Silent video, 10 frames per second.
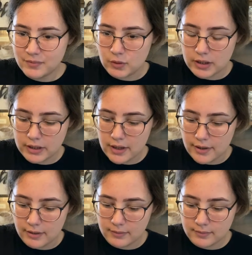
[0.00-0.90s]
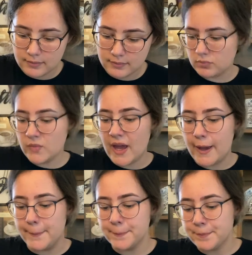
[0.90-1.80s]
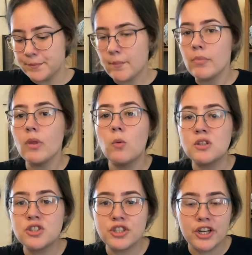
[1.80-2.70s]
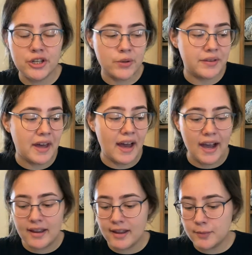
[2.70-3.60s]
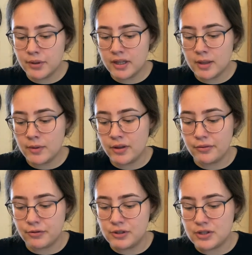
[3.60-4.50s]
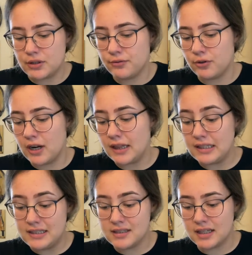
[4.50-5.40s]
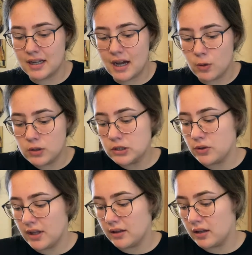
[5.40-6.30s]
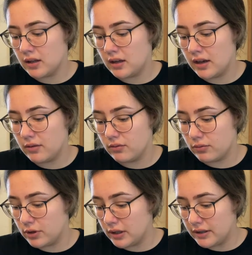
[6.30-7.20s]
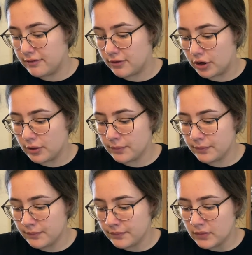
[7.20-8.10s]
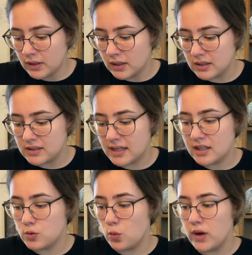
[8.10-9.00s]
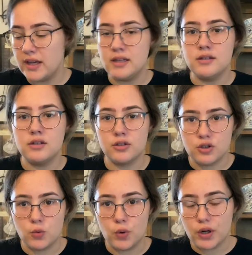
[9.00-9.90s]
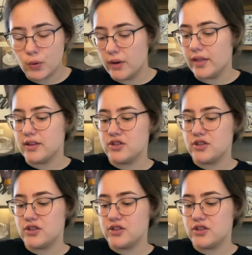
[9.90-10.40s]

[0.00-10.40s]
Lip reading: We're good. Okay, once you're done doing that, I like putting them in the freezer for at least an hour so that they could get really firm, because then it's way easier to work with.